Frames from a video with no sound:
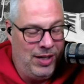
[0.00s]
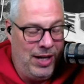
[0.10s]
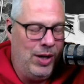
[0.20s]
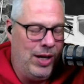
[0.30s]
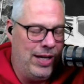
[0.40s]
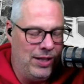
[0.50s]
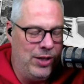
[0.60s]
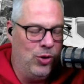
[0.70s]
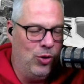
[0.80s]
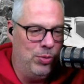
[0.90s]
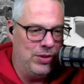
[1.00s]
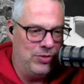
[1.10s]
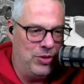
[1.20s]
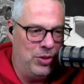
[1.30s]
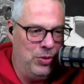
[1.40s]
and Lindholm
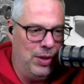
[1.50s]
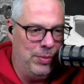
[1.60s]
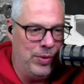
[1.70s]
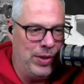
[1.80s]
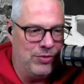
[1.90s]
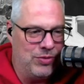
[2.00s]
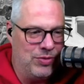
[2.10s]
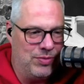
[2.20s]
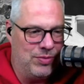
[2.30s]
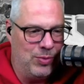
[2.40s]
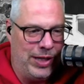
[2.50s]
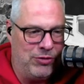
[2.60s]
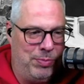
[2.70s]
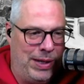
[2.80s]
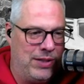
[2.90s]
is too. I mean, we
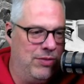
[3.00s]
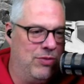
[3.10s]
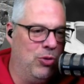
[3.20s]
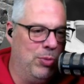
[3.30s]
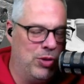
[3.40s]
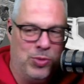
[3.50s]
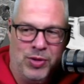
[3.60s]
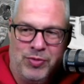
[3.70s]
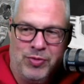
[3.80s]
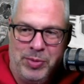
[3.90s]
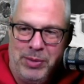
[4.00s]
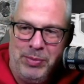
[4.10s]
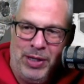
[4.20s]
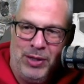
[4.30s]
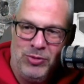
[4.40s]
expect so much more from him
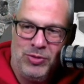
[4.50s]
now. So.